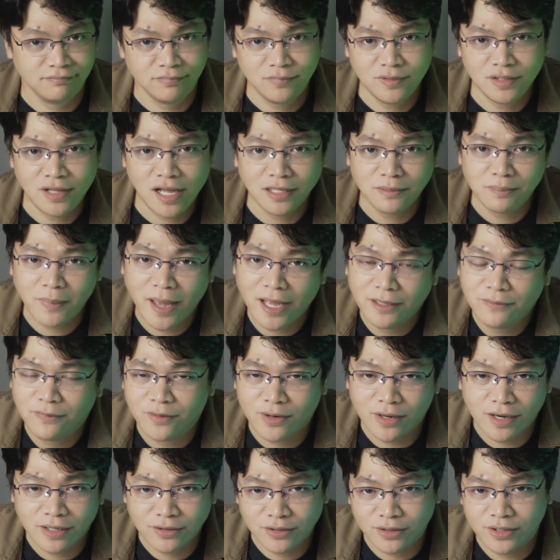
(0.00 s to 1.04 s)
Not bad
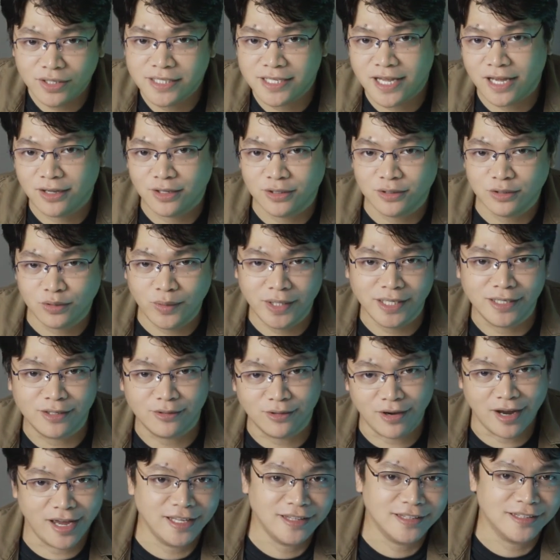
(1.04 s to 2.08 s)
for a thirty second tweak,
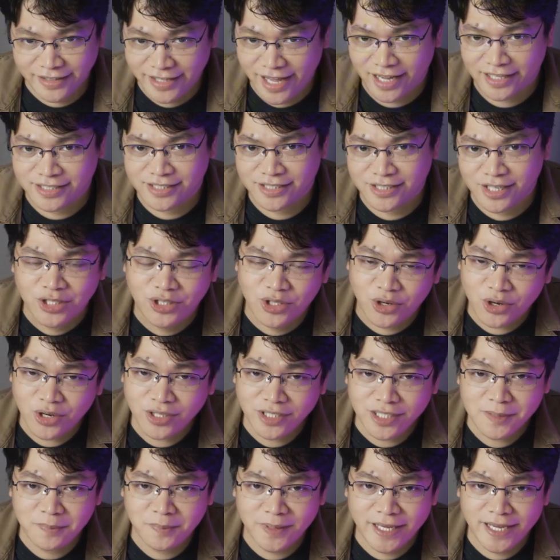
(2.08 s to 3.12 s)
right? Next, your
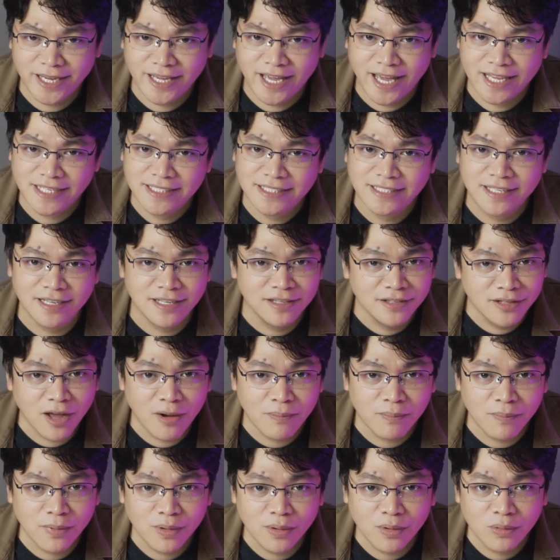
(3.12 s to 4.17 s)
display is the
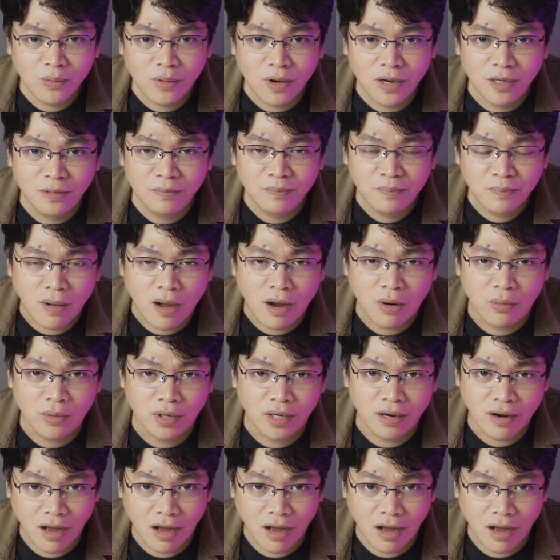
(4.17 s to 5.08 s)
number one power